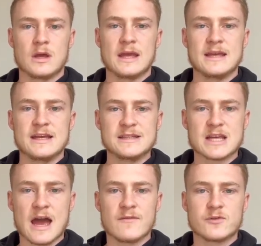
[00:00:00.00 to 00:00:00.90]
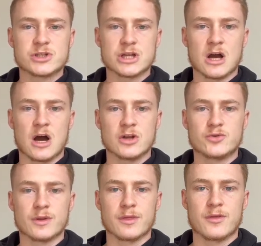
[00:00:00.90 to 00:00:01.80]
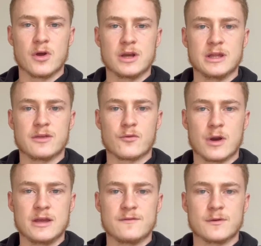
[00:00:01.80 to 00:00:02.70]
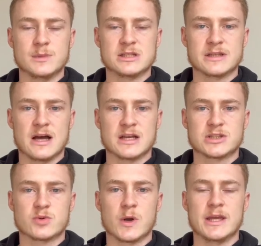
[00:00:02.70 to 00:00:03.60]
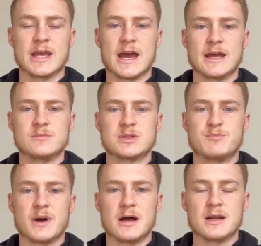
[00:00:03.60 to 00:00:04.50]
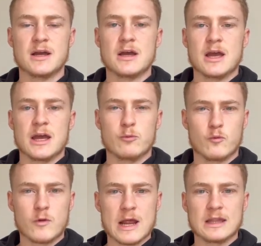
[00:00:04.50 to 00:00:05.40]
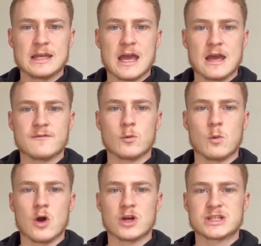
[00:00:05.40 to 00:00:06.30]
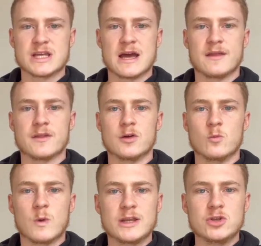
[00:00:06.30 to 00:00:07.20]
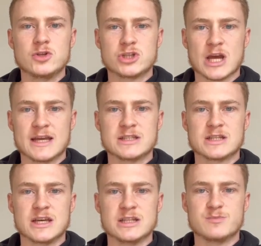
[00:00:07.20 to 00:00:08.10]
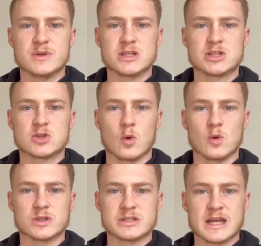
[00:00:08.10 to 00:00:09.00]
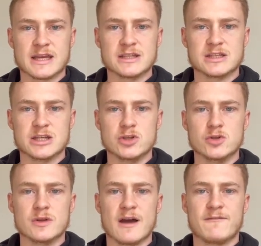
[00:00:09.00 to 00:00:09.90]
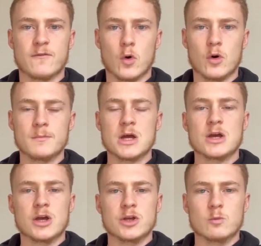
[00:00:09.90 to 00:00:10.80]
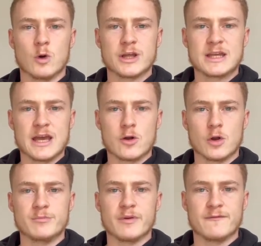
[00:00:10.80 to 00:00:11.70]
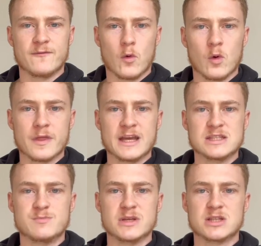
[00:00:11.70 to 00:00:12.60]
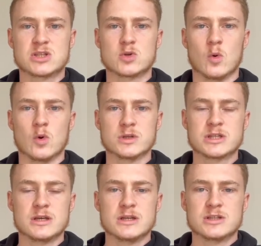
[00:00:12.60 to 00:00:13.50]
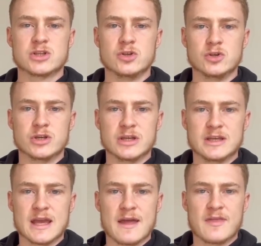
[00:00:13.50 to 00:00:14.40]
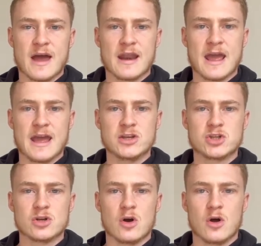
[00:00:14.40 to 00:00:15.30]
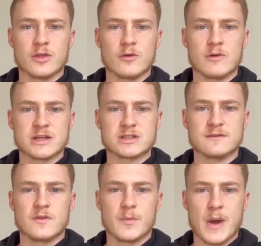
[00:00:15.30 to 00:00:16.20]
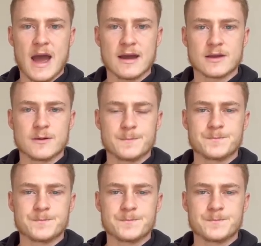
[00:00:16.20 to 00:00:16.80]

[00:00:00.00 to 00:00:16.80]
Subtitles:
He is averaging 133 from his last three games, but it rarely ever works out that when you chase these big scores, they continue that form. You want to get on before these big scores so you can get that edge on the rest of the pack.